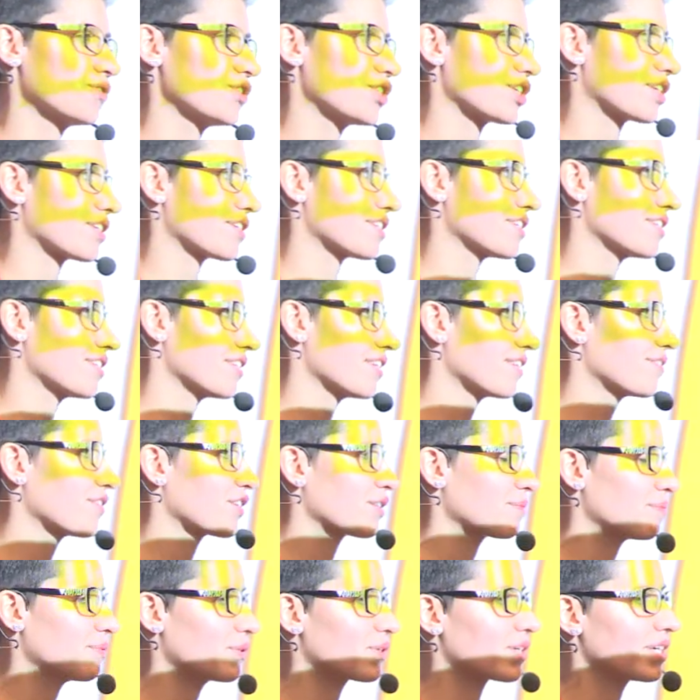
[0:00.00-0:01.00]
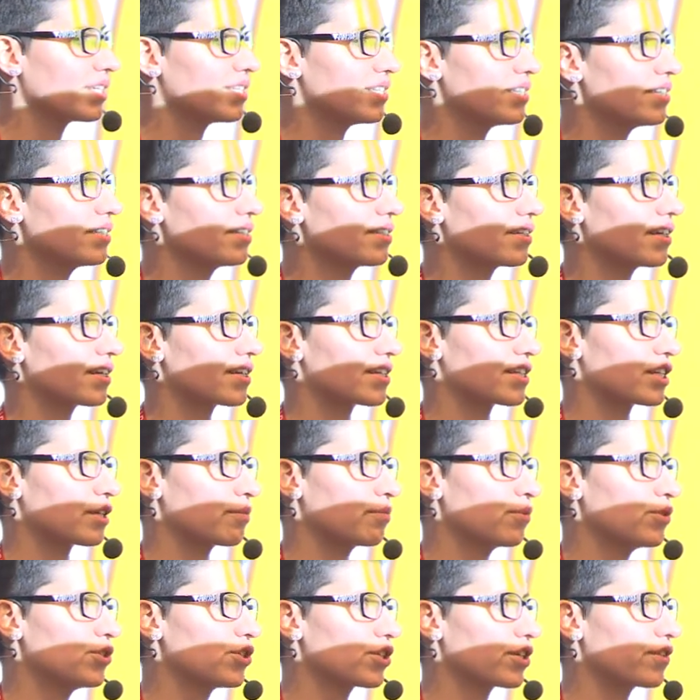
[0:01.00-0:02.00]
We had 2 testers,
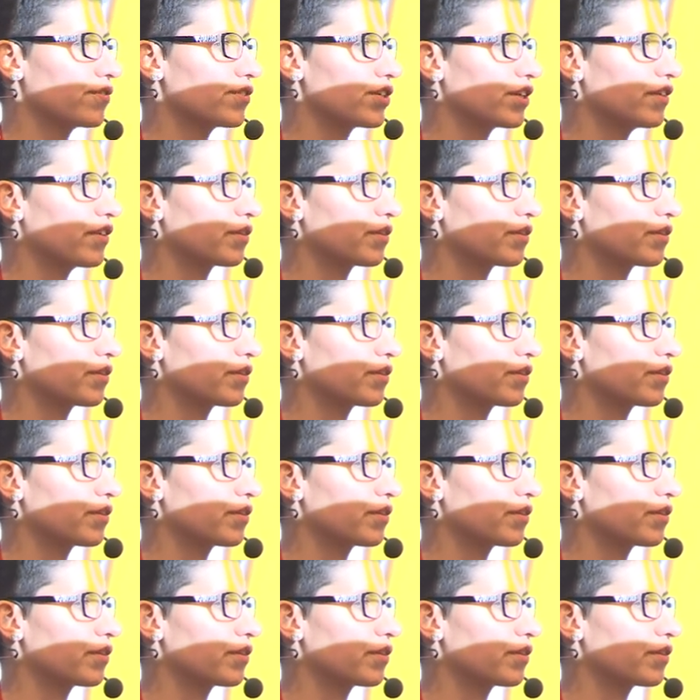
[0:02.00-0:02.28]
recently